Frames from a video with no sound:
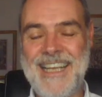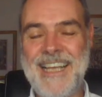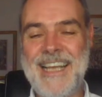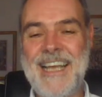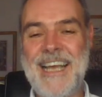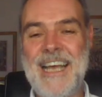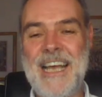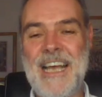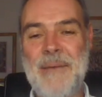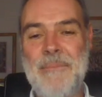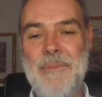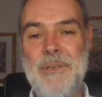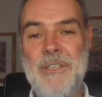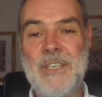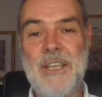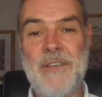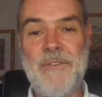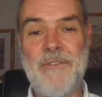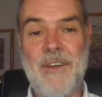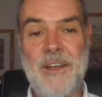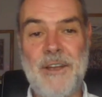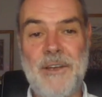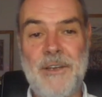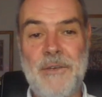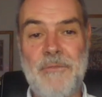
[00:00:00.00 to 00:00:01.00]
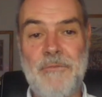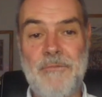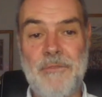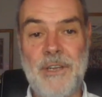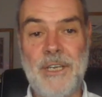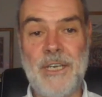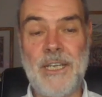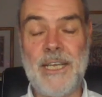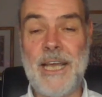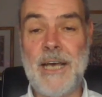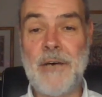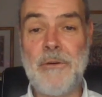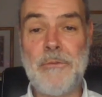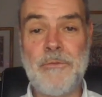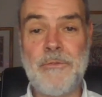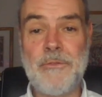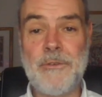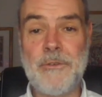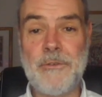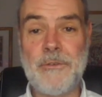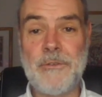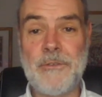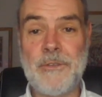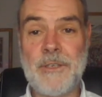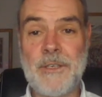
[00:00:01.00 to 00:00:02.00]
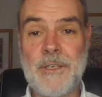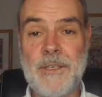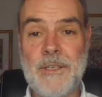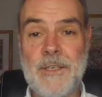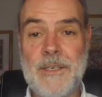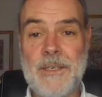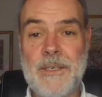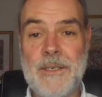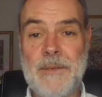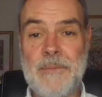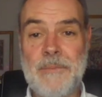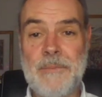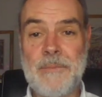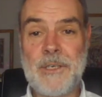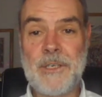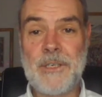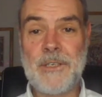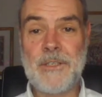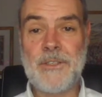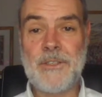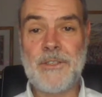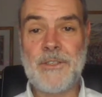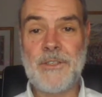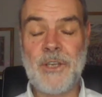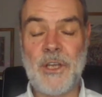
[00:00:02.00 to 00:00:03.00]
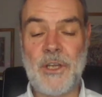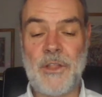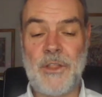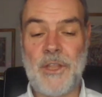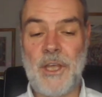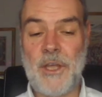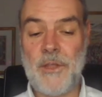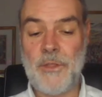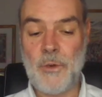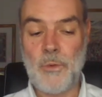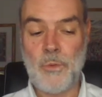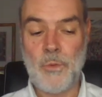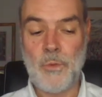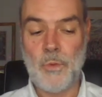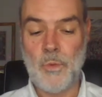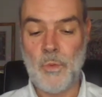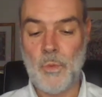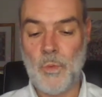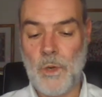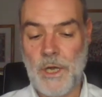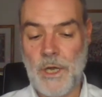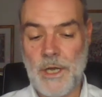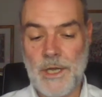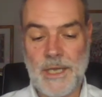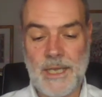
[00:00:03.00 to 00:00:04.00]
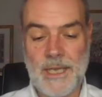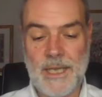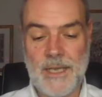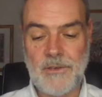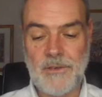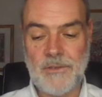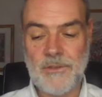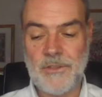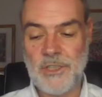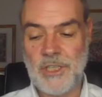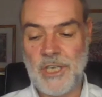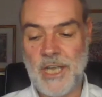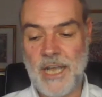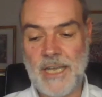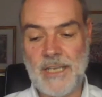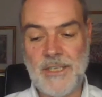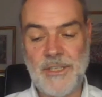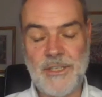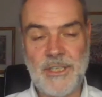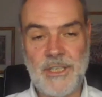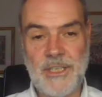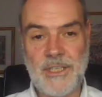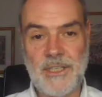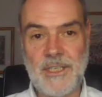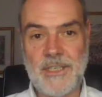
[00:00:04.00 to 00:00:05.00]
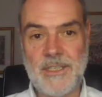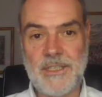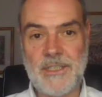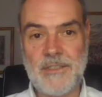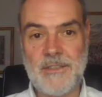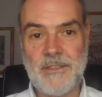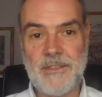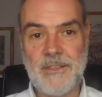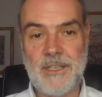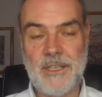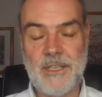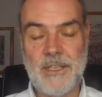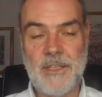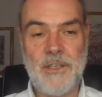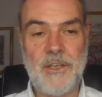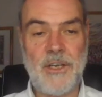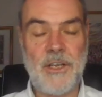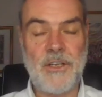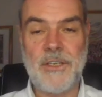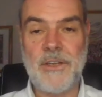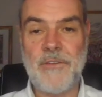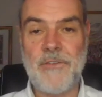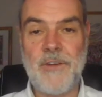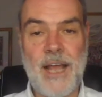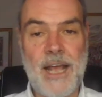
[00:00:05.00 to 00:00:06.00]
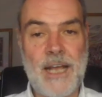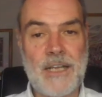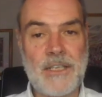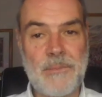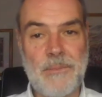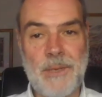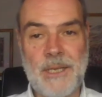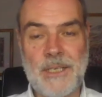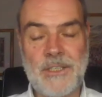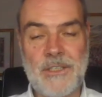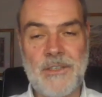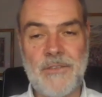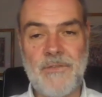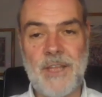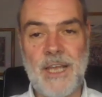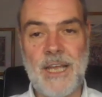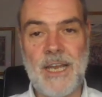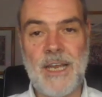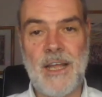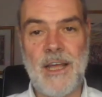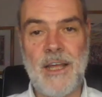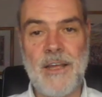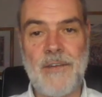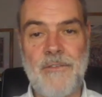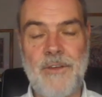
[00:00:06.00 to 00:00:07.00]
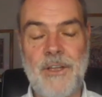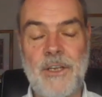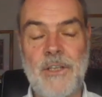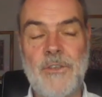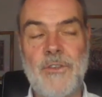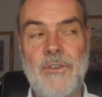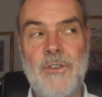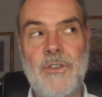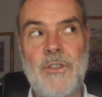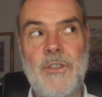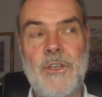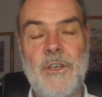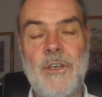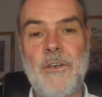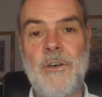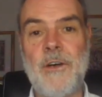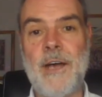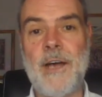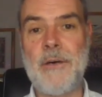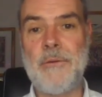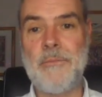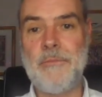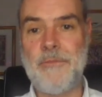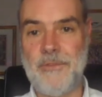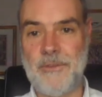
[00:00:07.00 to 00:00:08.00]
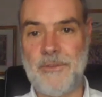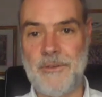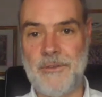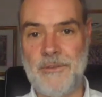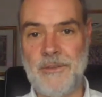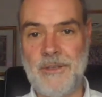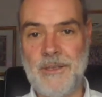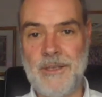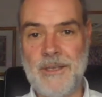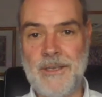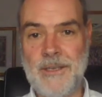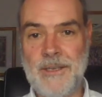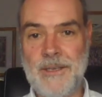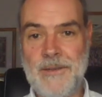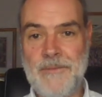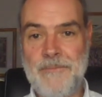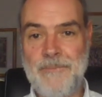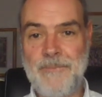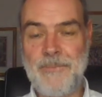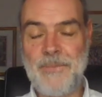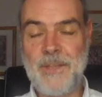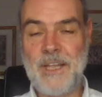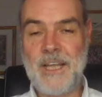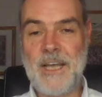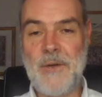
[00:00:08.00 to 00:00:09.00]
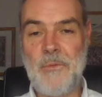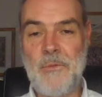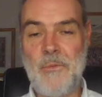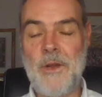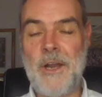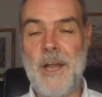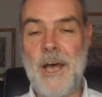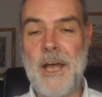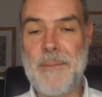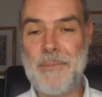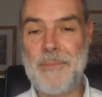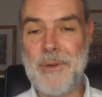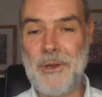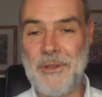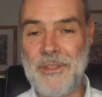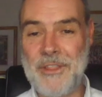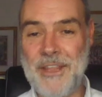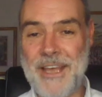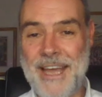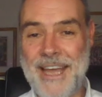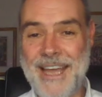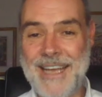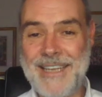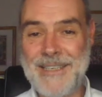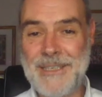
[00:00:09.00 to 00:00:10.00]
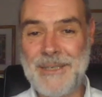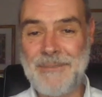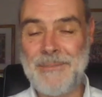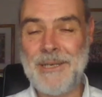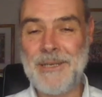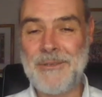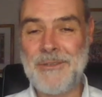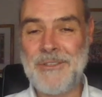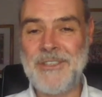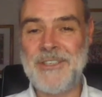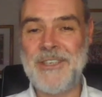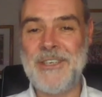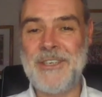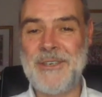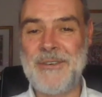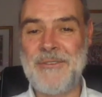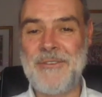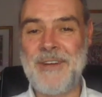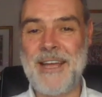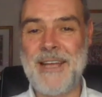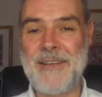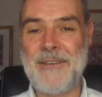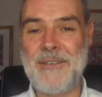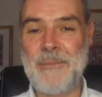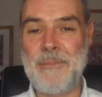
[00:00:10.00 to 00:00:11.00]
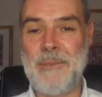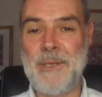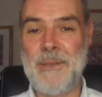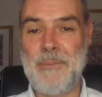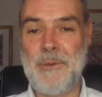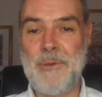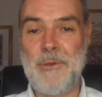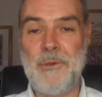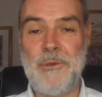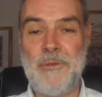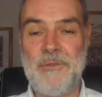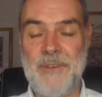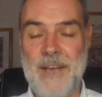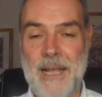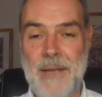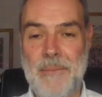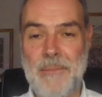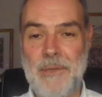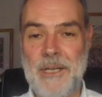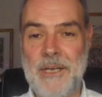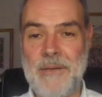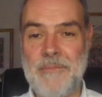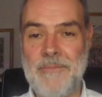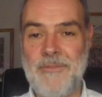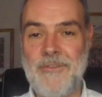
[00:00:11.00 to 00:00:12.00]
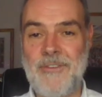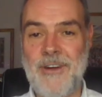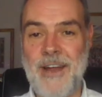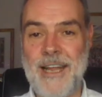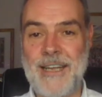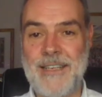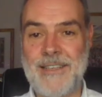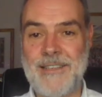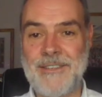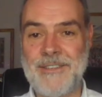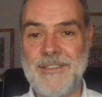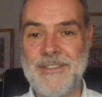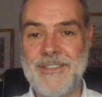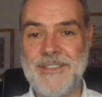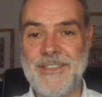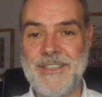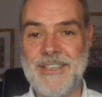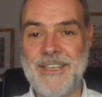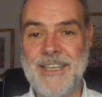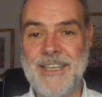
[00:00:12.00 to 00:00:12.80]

uh, because they found it really helpful. Because you know they're, they're all working on changing these you know different aspects of their life and it's so helpful mm. uh, when i'm not there to be able to turn around to people who've now become friends